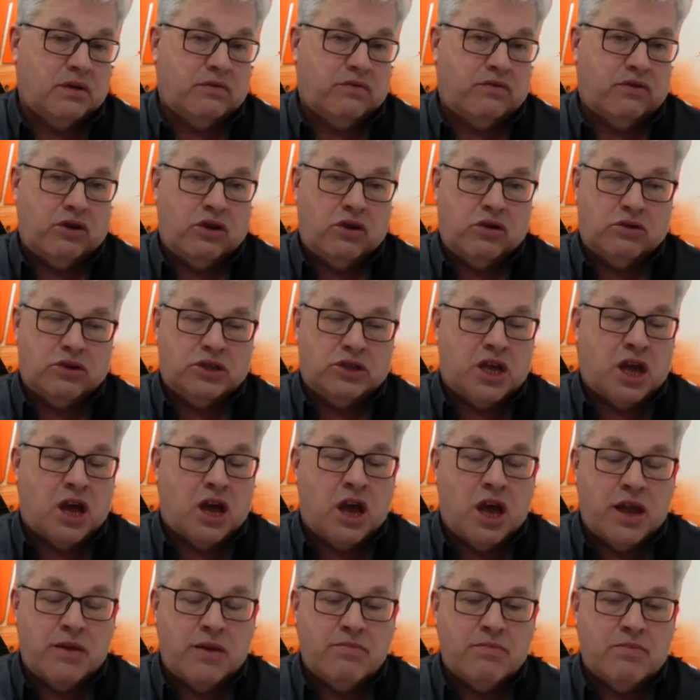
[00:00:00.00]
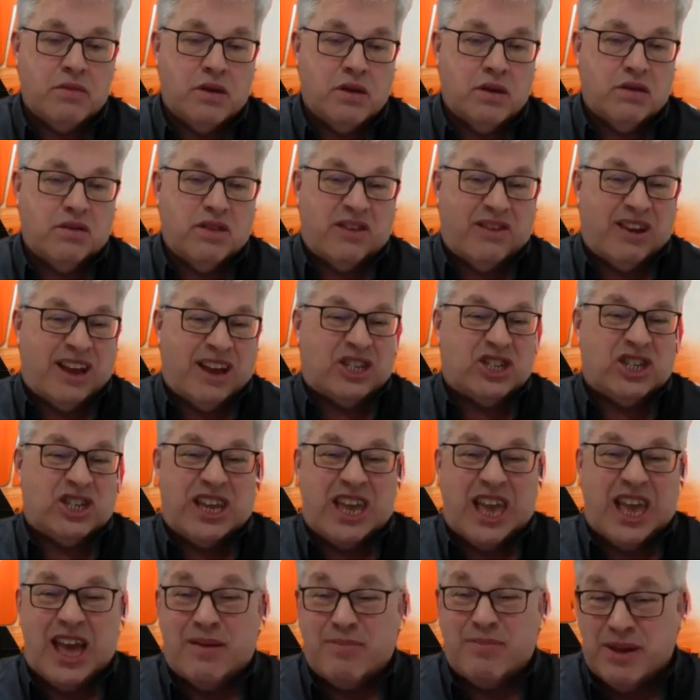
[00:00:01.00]
for a long time, they're
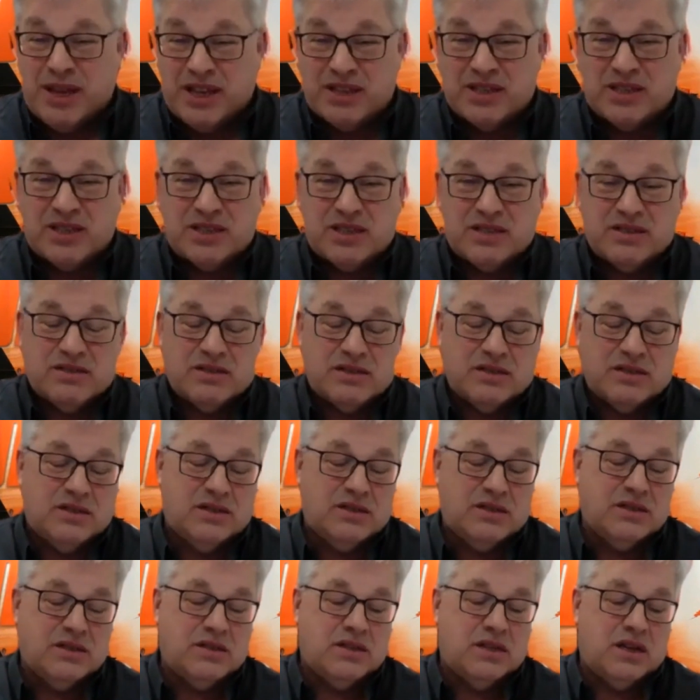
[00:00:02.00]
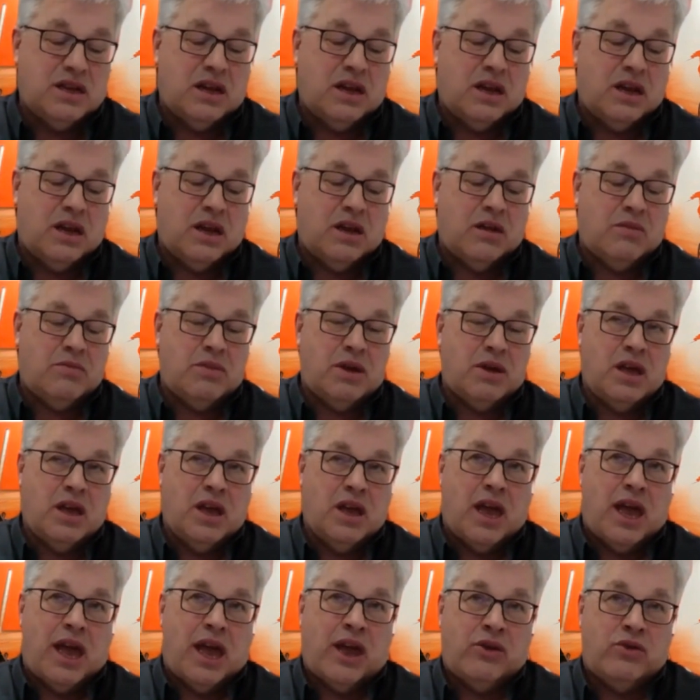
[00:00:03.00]
actually habits, and
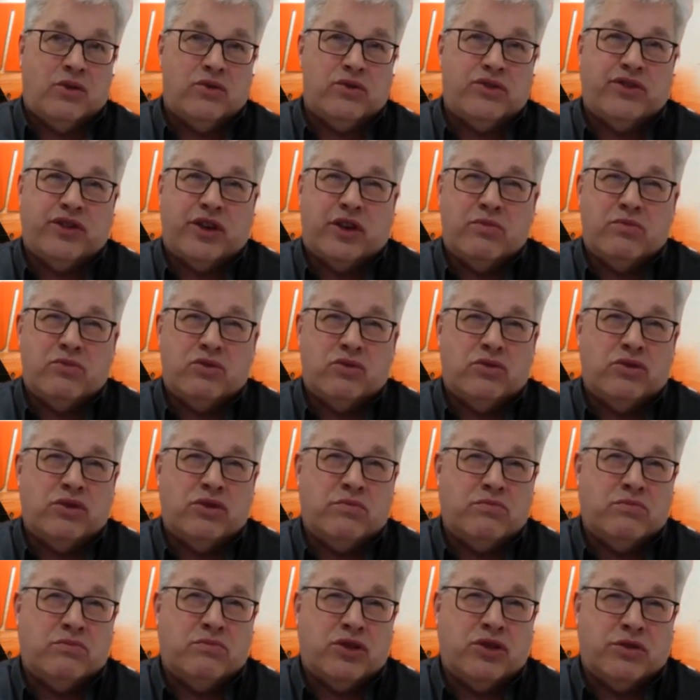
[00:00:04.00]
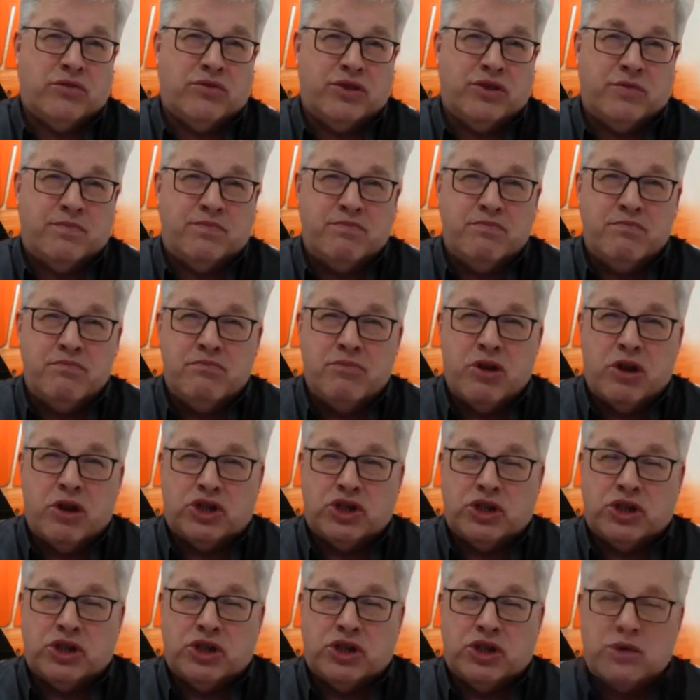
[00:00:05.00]
also the
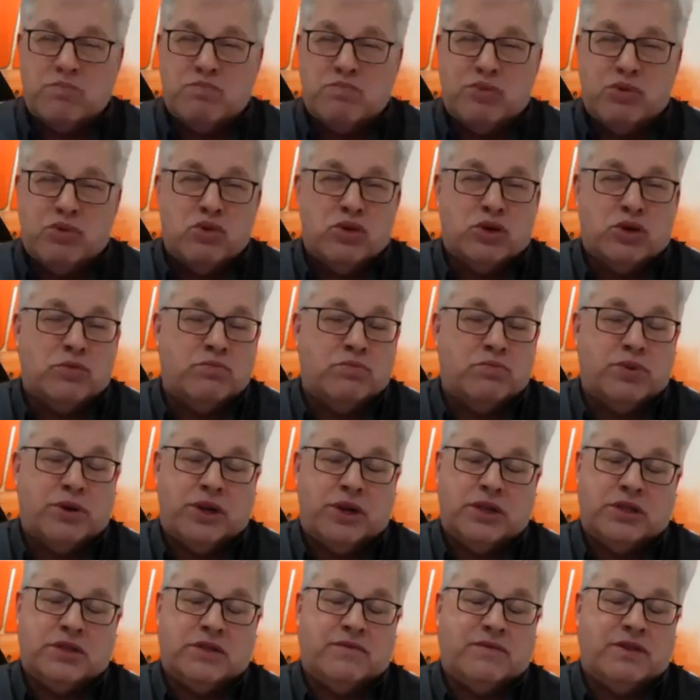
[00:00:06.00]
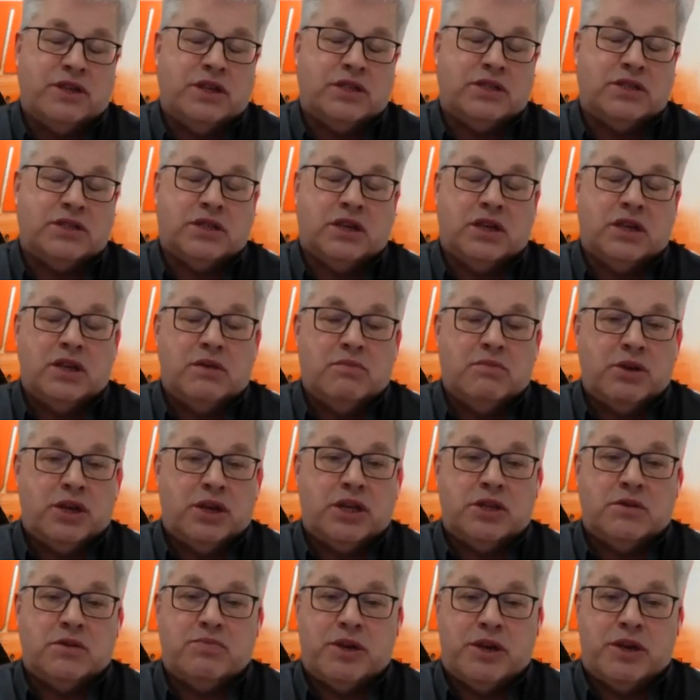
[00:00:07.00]
most important piece of this
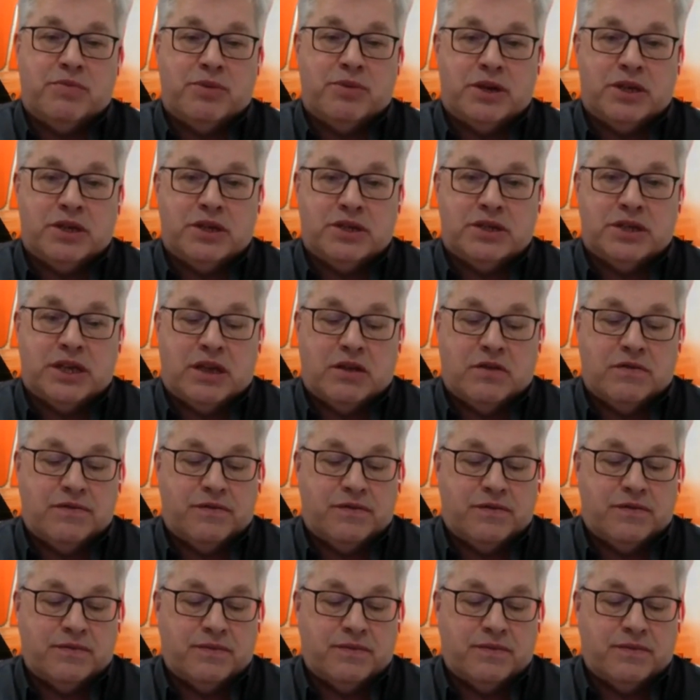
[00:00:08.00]
being the people itself.